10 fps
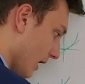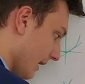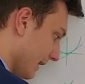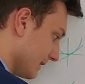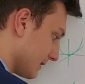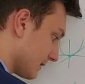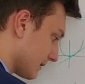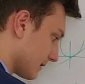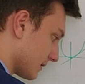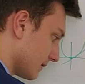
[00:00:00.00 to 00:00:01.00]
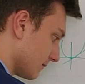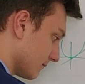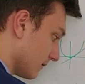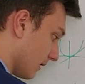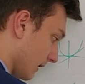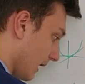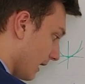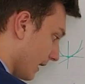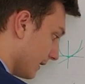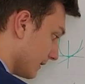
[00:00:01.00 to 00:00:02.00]
a
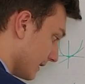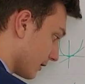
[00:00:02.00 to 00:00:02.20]
line that